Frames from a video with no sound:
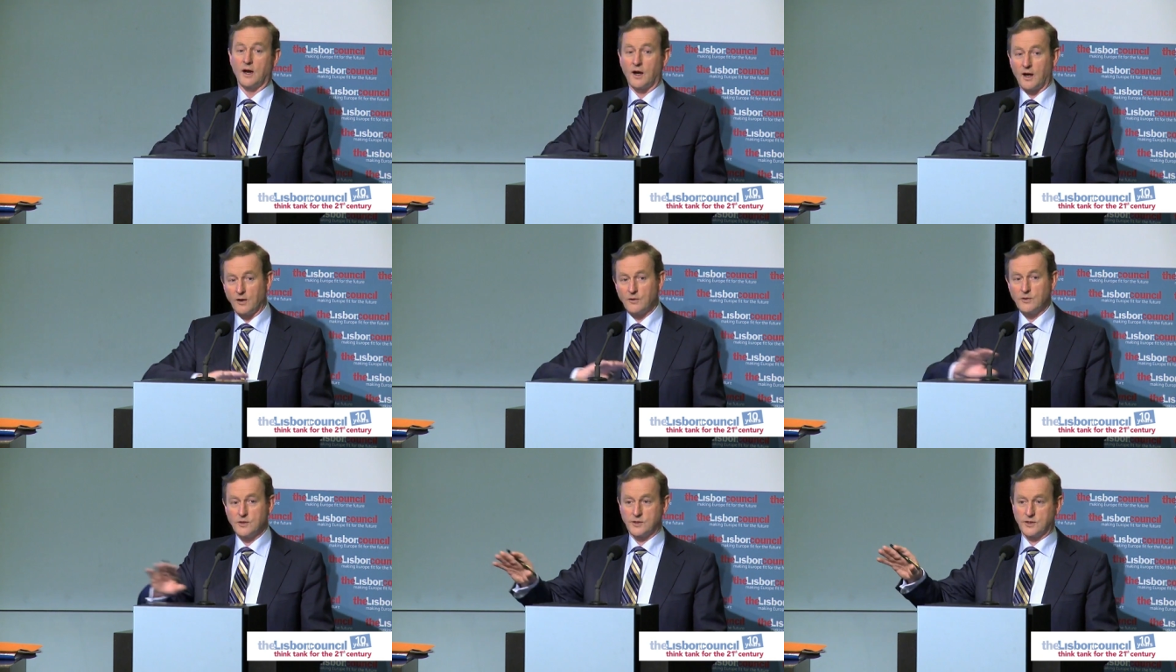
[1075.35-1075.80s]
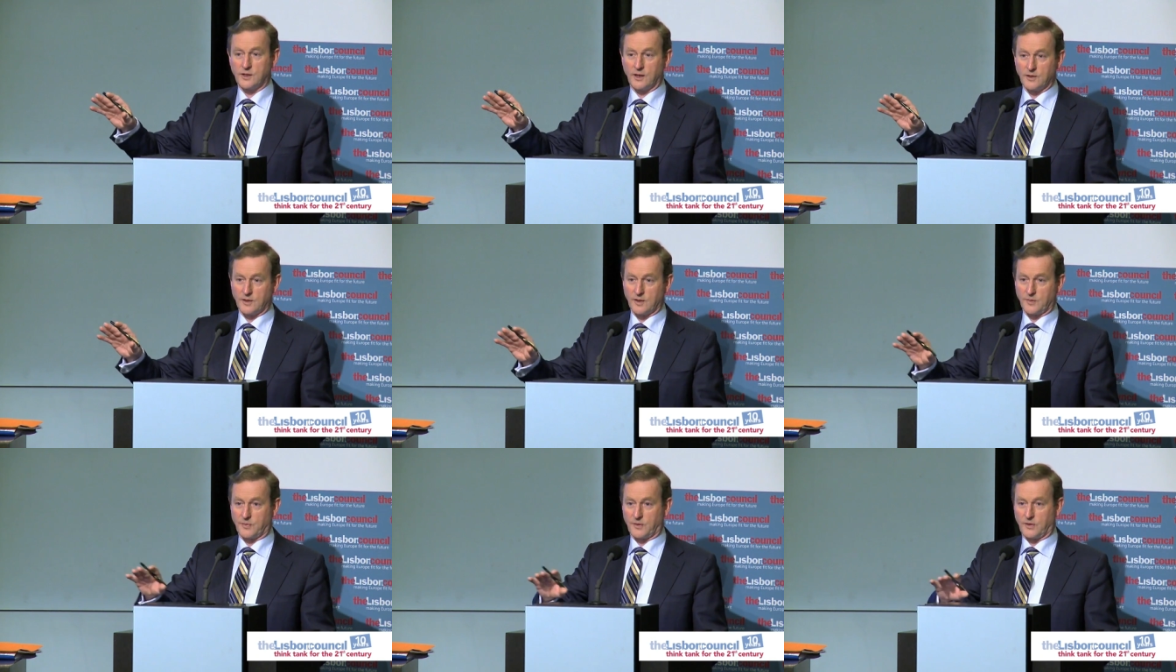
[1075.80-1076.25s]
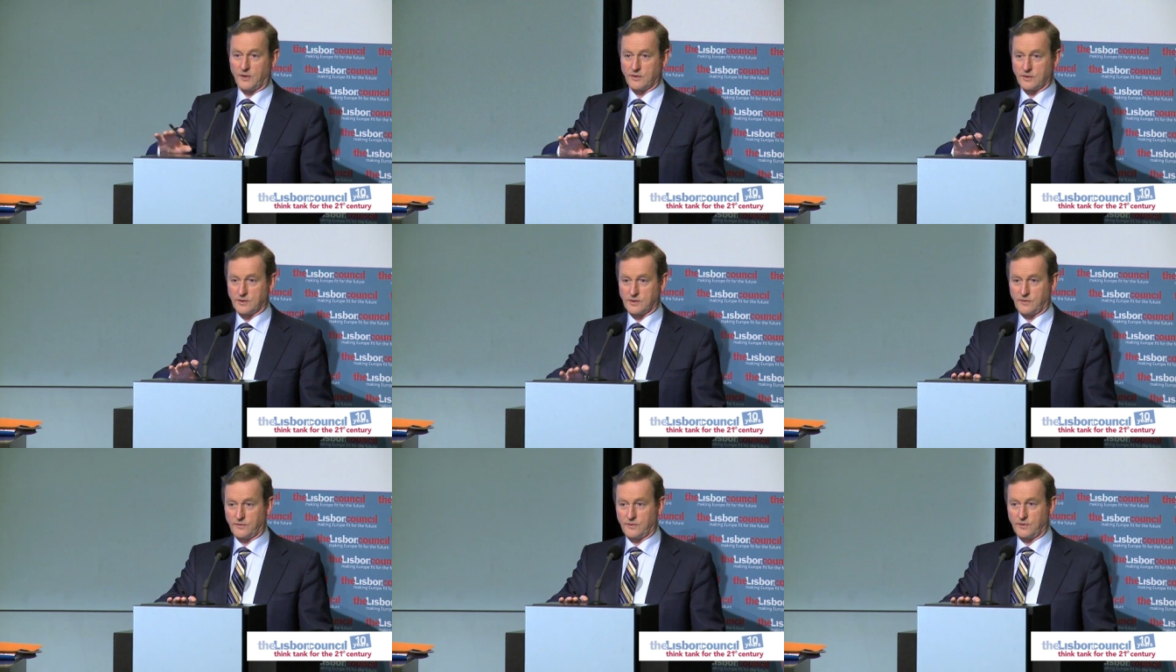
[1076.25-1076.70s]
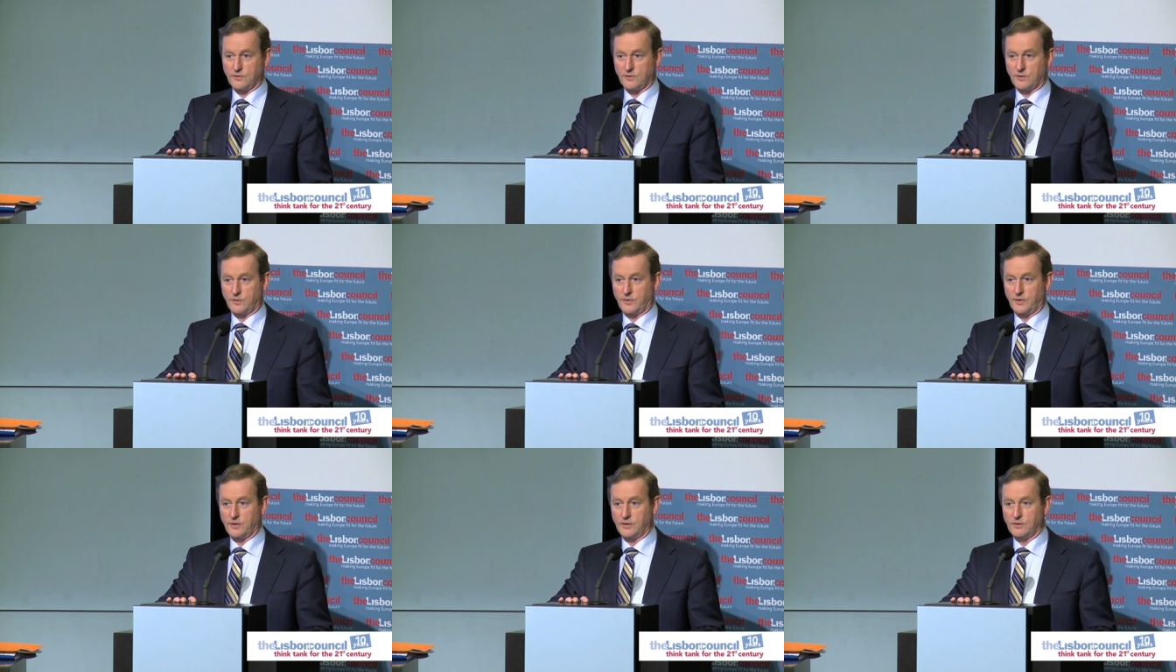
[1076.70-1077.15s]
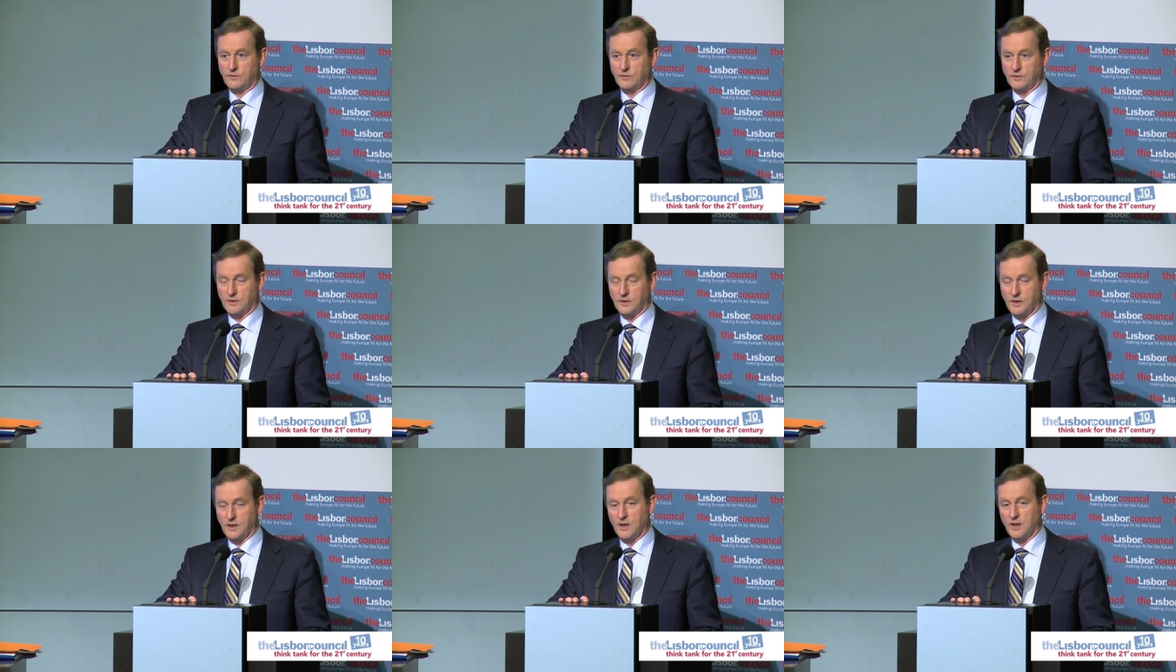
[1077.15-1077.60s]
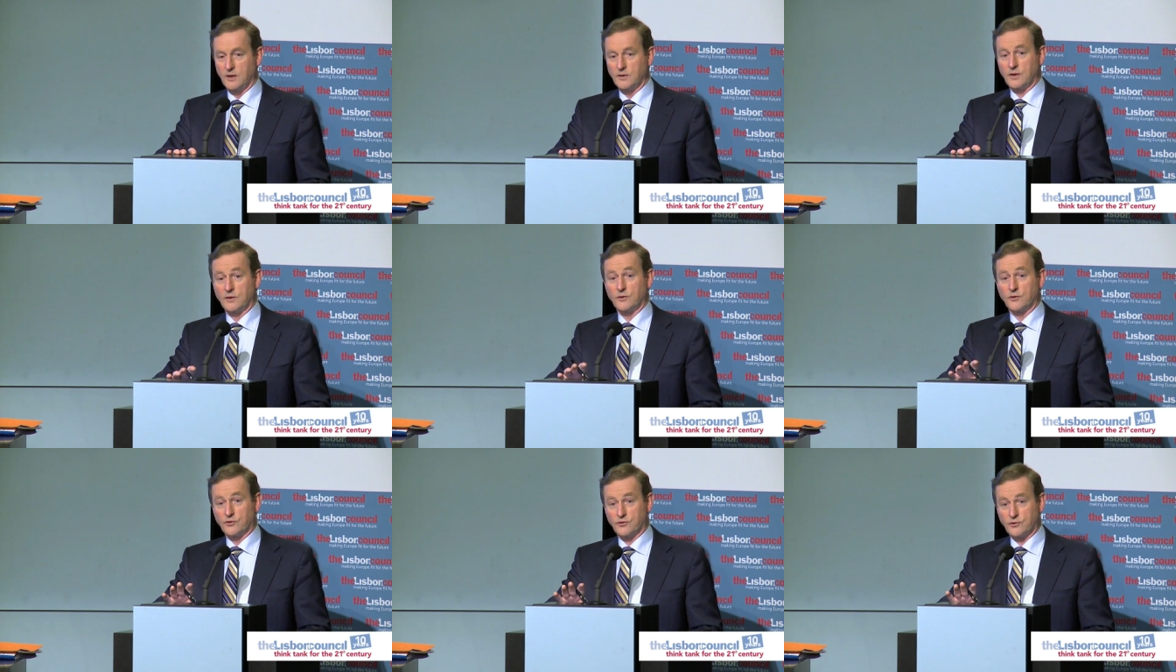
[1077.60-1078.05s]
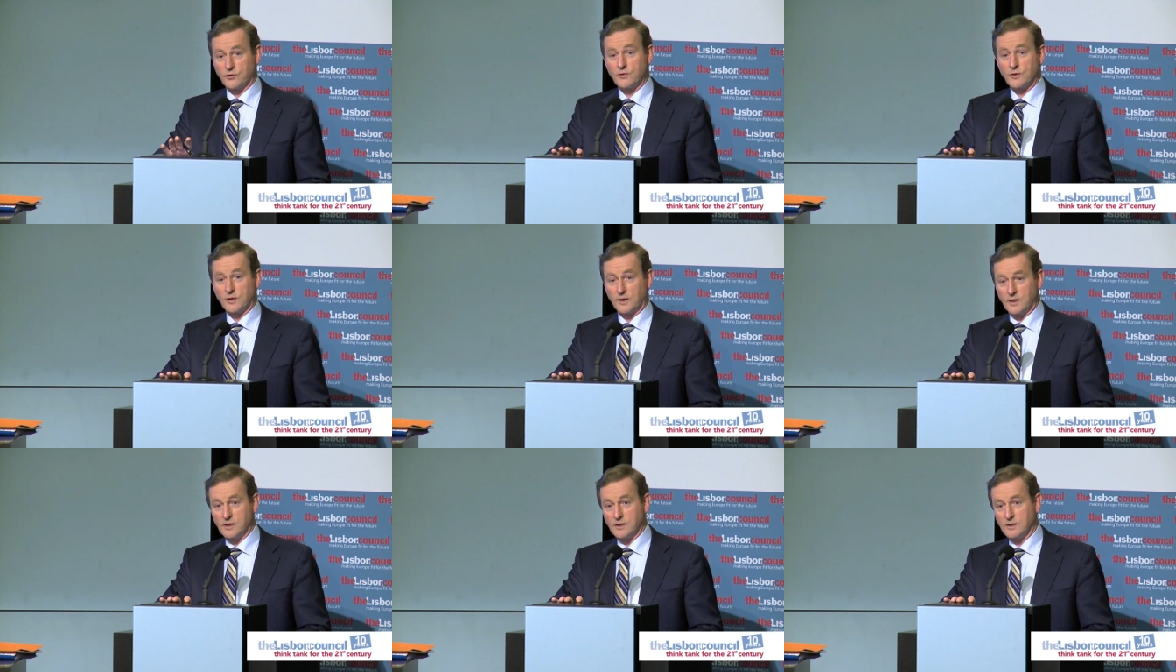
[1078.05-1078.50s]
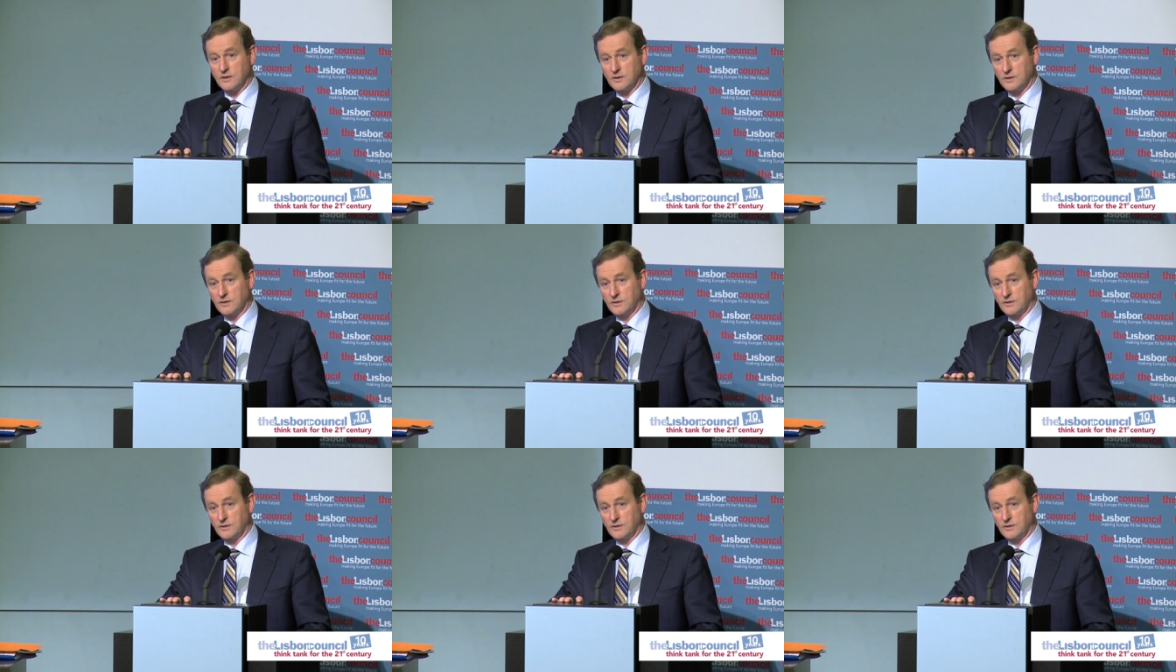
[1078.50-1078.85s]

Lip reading: outside the borders of the European Union, then surely